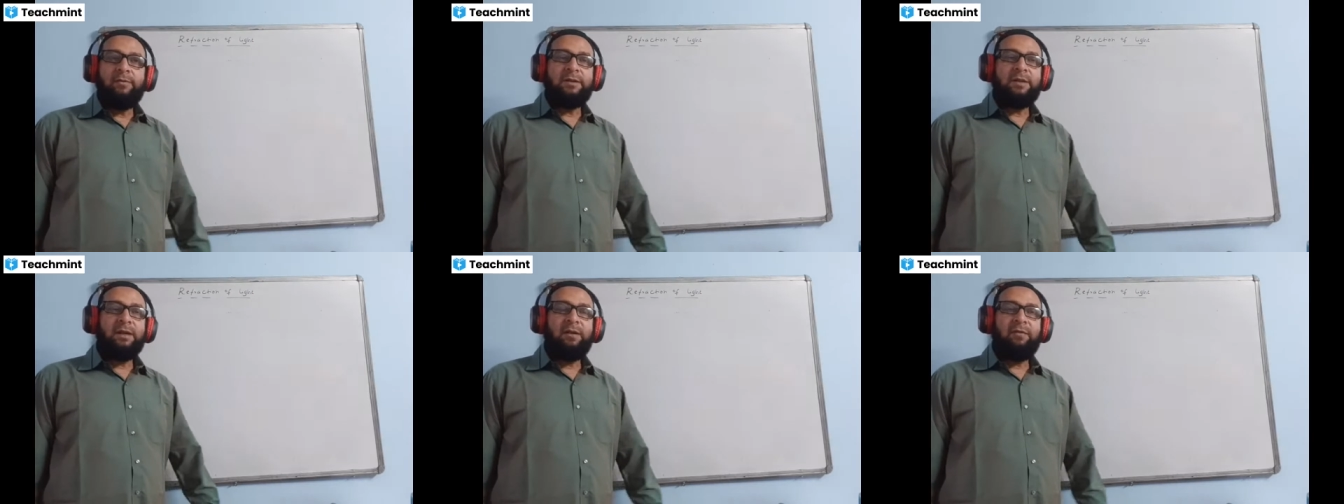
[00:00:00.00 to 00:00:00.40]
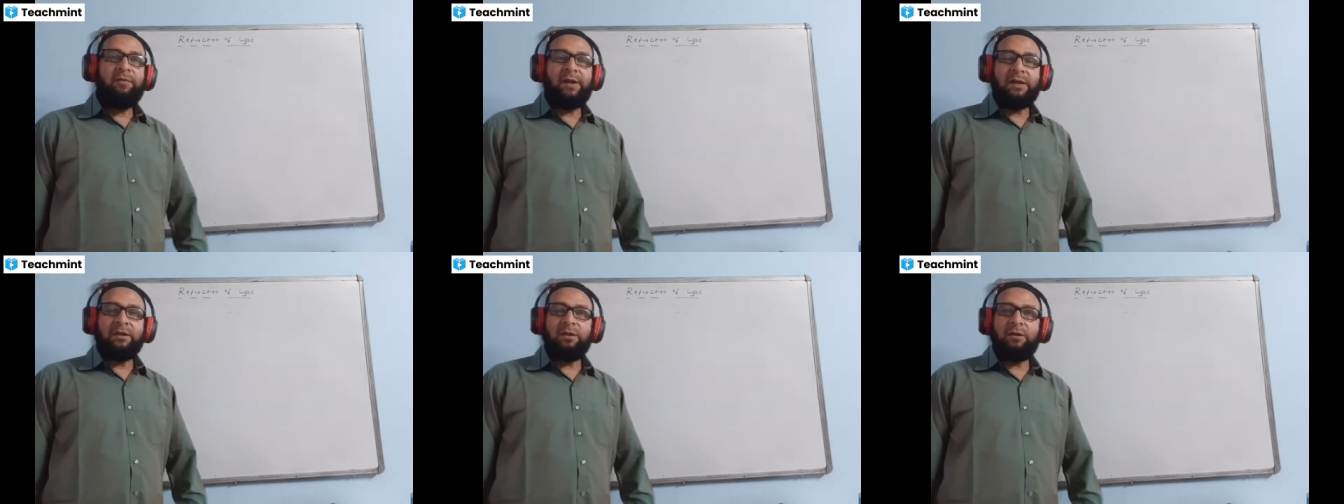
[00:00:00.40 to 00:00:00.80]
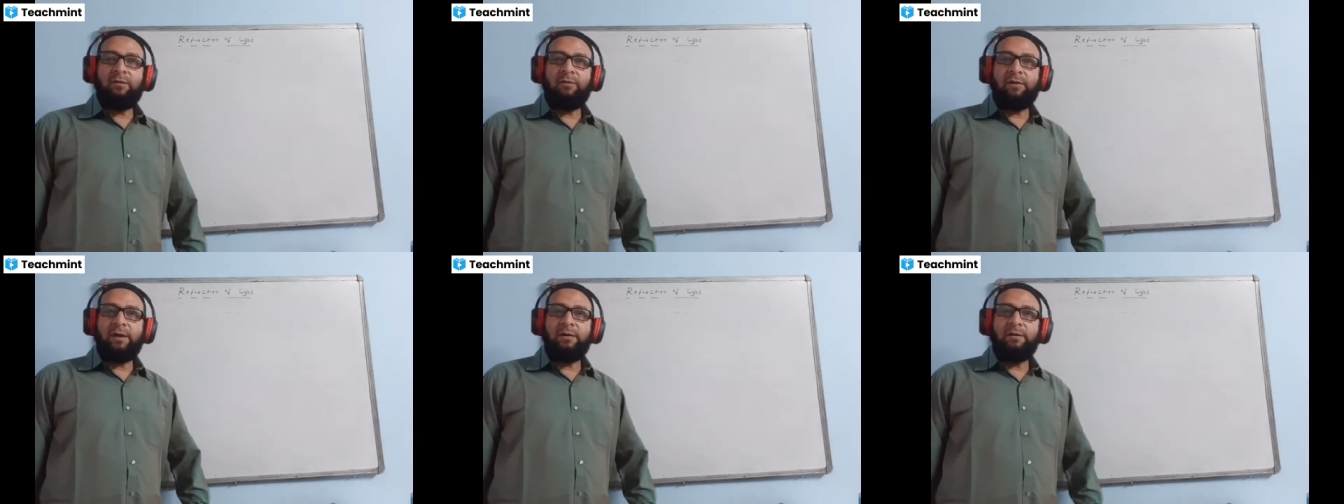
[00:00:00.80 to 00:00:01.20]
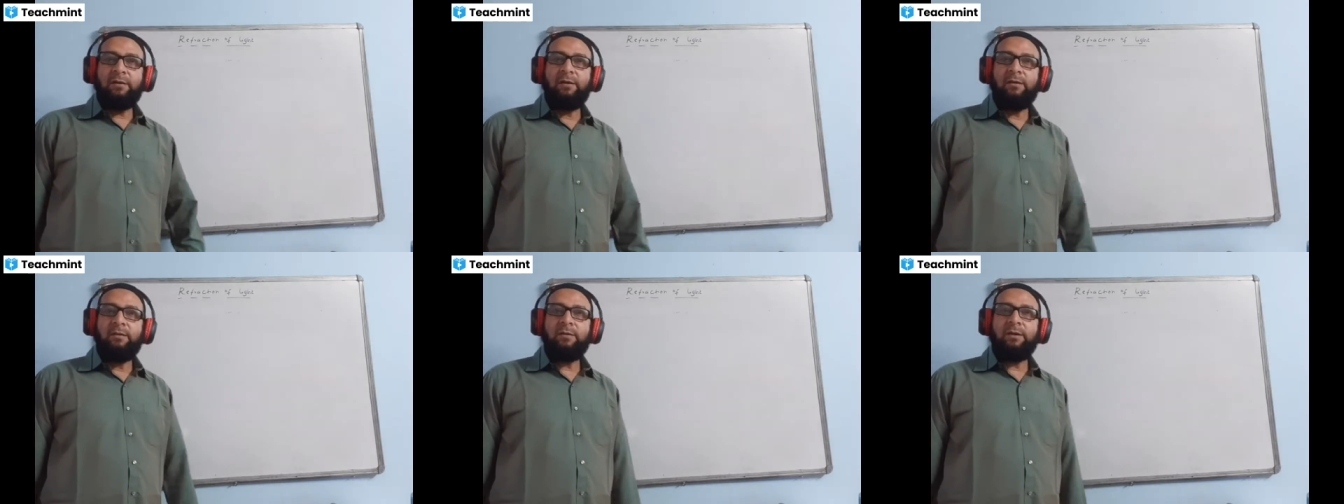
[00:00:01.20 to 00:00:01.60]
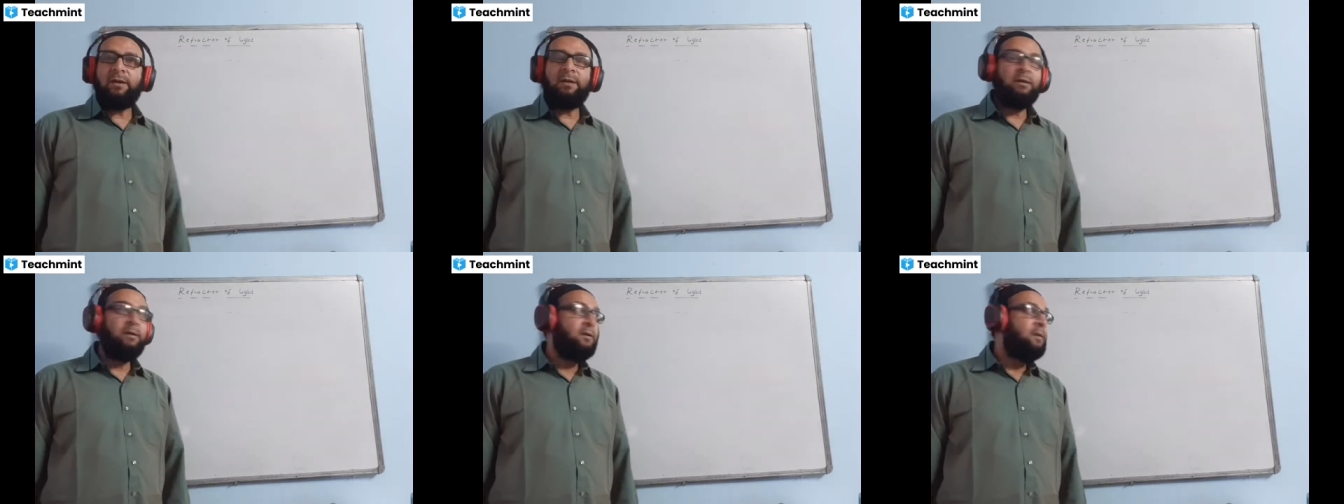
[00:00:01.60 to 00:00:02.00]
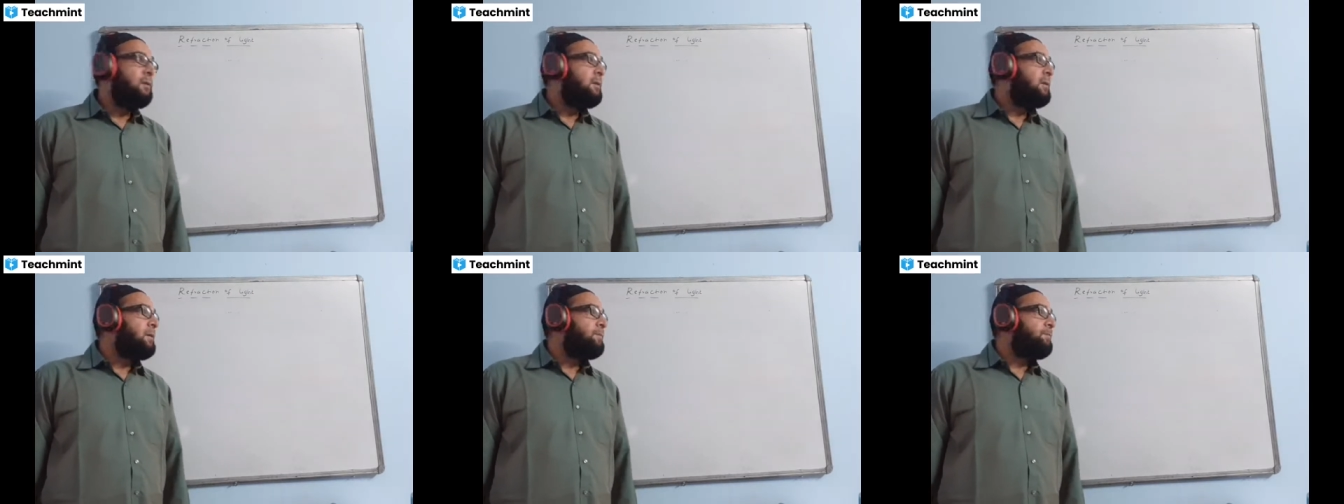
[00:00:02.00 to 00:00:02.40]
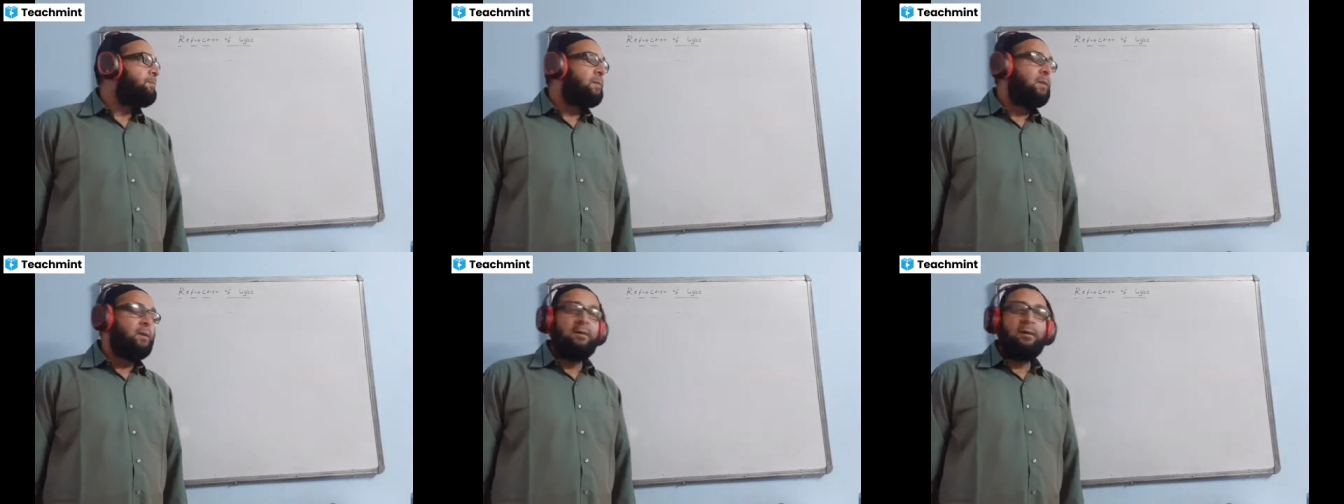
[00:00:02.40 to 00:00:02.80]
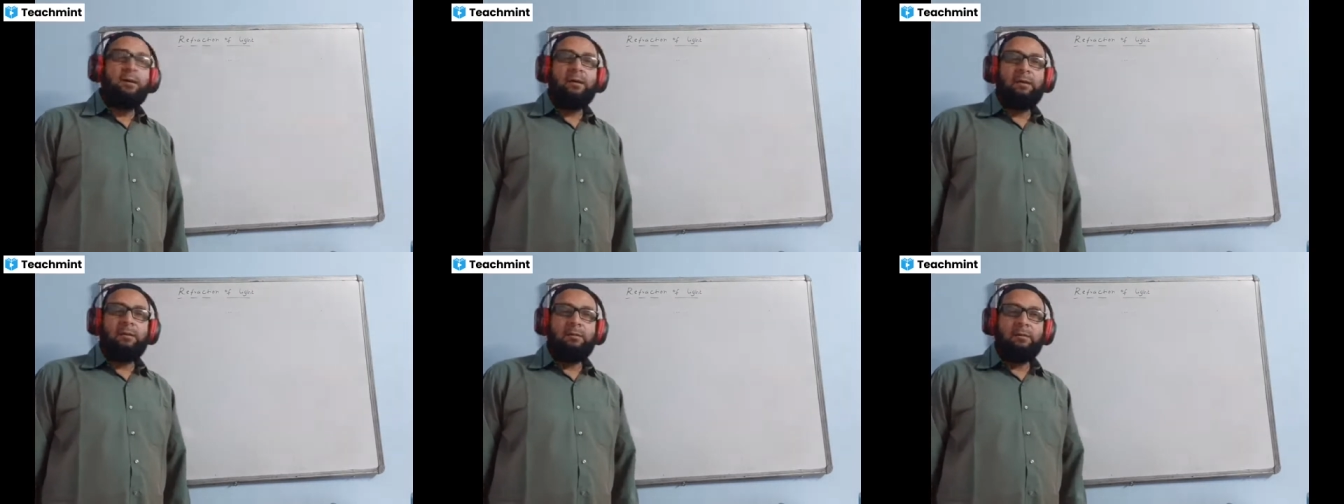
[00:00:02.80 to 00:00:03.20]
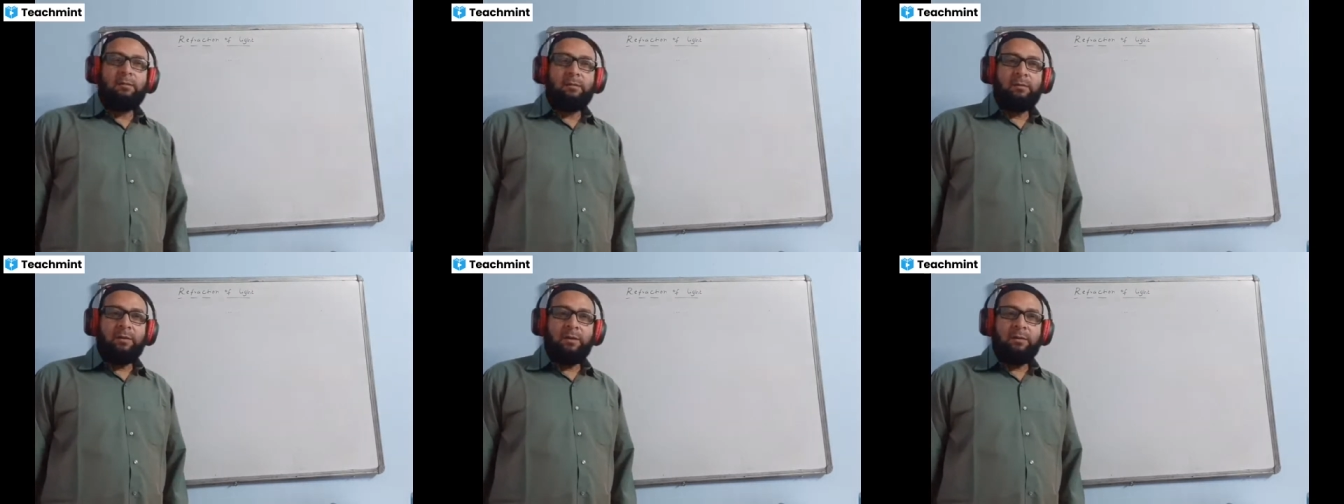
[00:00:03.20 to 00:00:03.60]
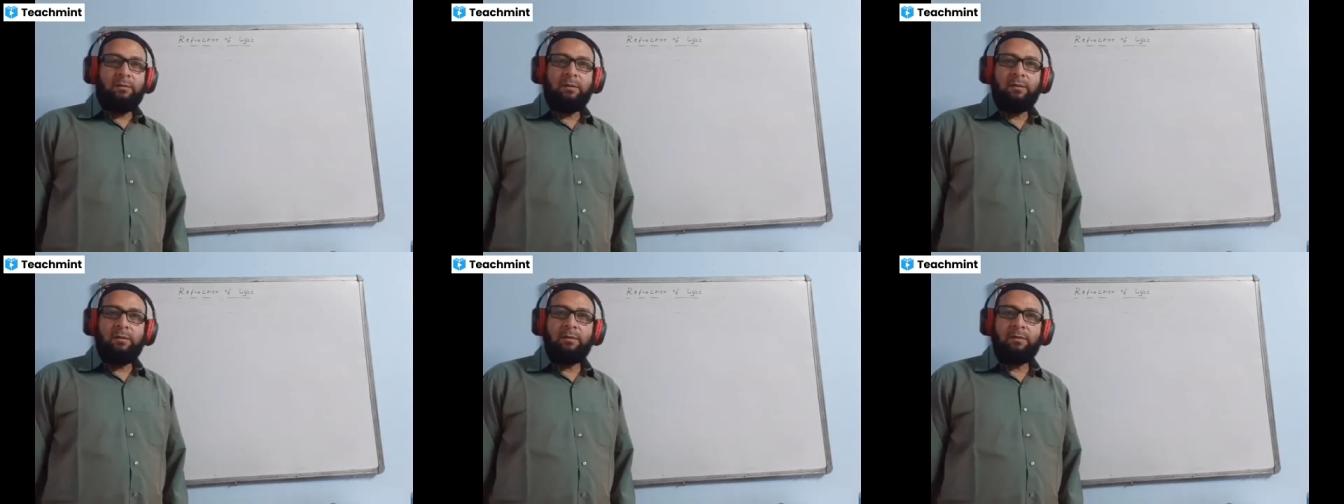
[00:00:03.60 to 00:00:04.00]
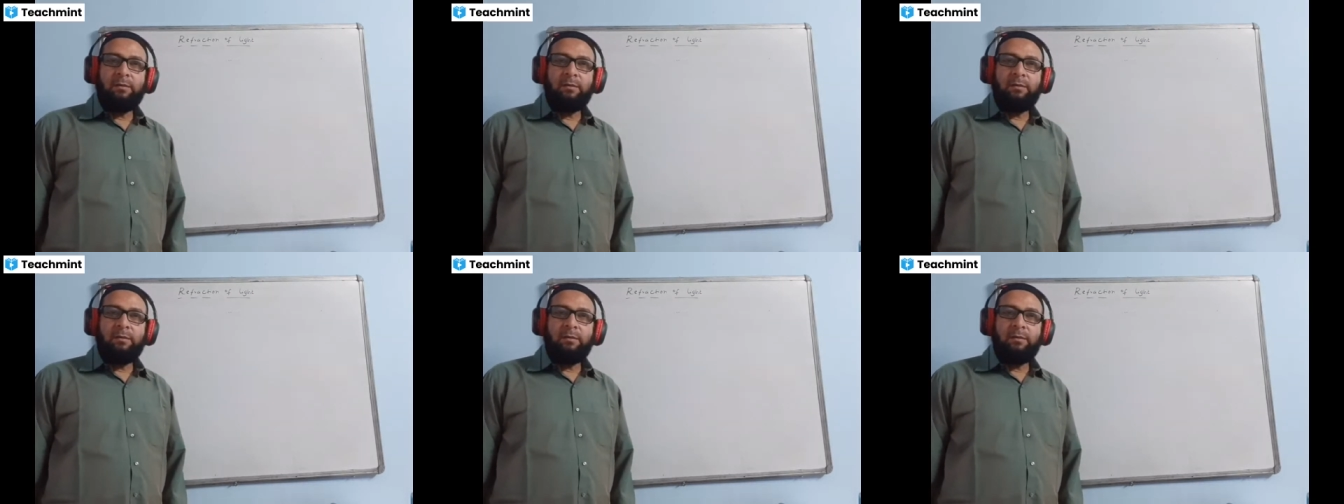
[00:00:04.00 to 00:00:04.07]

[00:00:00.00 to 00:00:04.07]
We say refraction of light. Okay. Yeah.